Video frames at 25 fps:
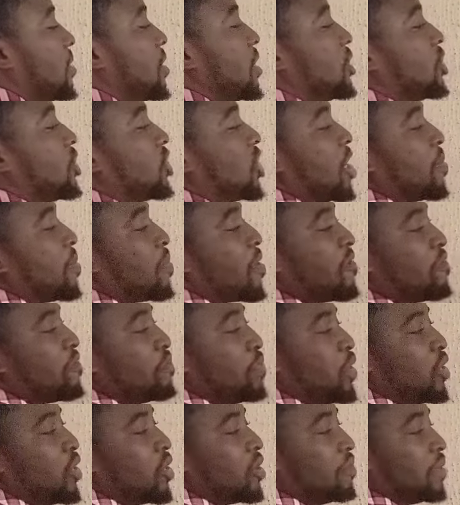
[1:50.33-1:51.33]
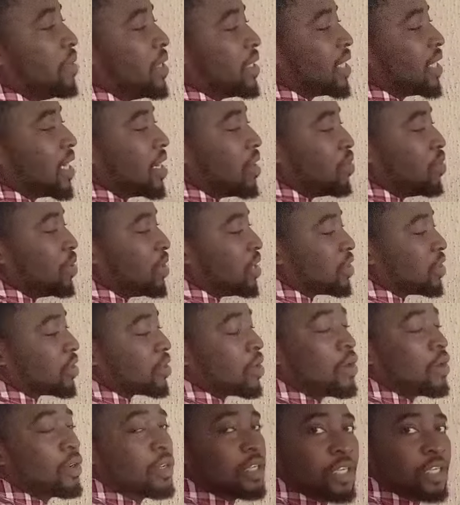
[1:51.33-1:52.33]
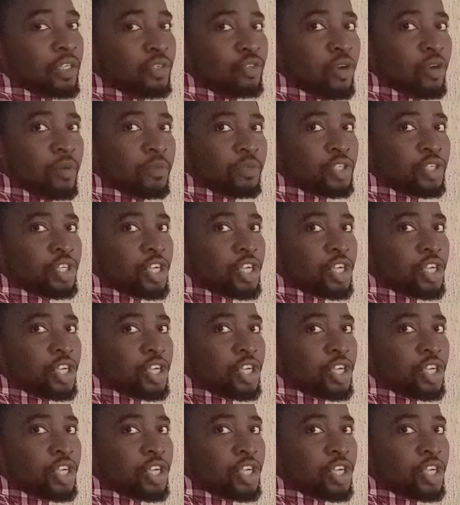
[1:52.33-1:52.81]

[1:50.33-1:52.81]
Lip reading: the shape of p orbital, which is called a dome